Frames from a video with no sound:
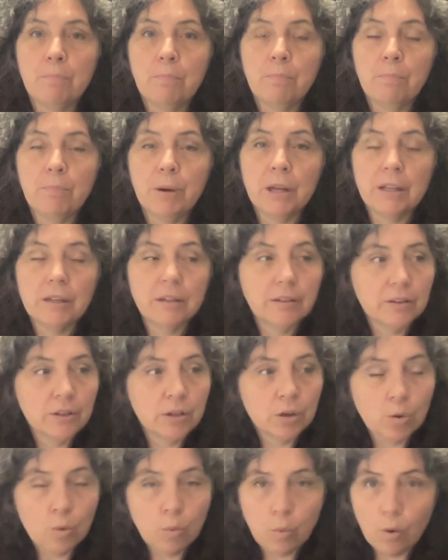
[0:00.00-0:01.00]
But the
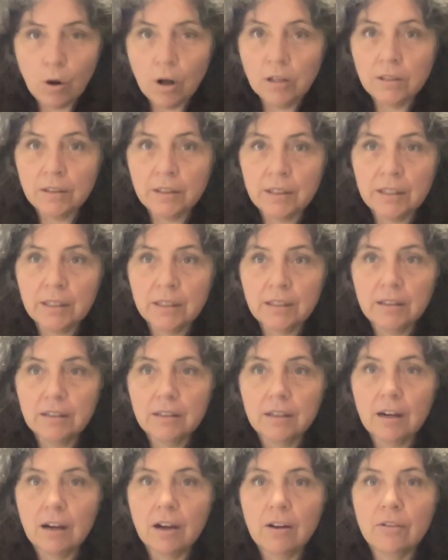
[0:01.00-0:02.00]
quality
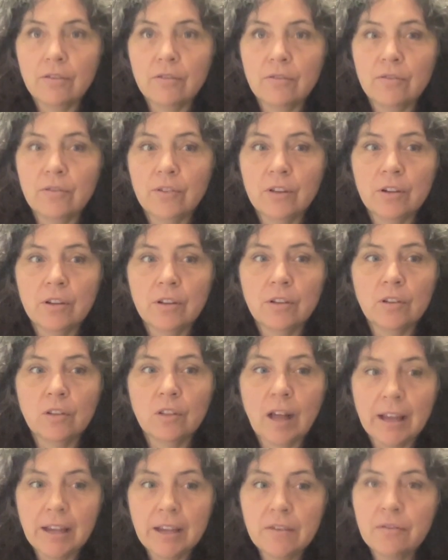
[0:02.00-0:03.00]
of the
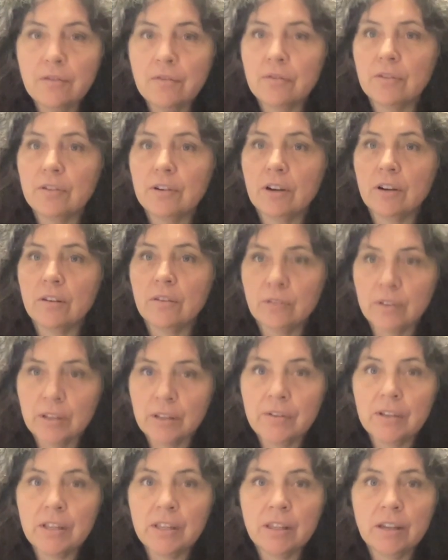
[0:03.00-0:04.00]
life of
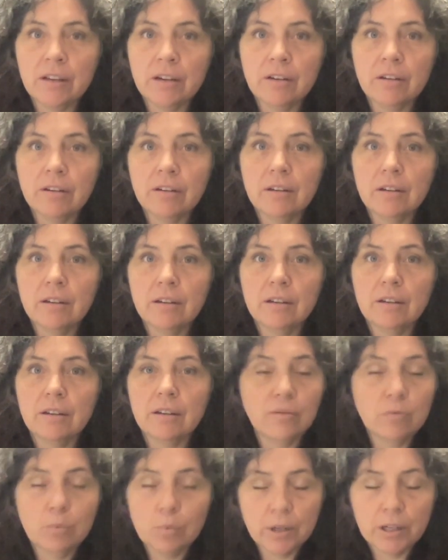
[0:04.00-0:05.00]
living there,
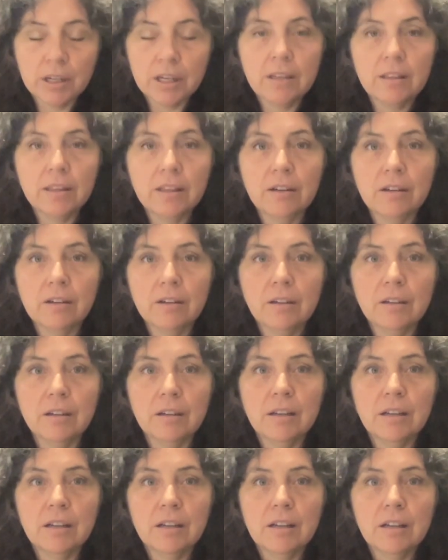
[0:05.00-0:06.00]
of working there,
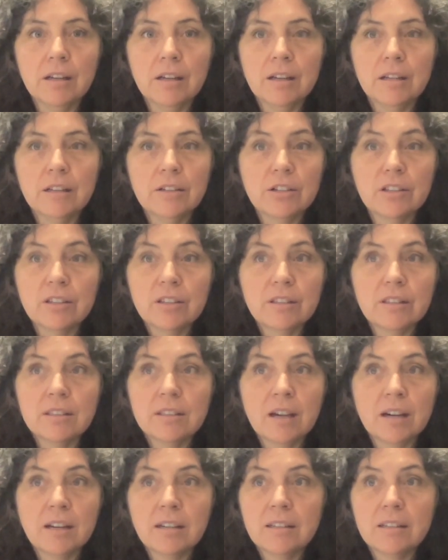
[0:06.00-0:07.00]
just
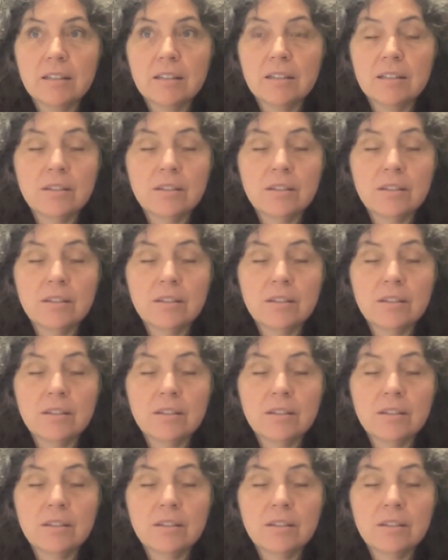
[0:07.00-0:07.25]
sucked his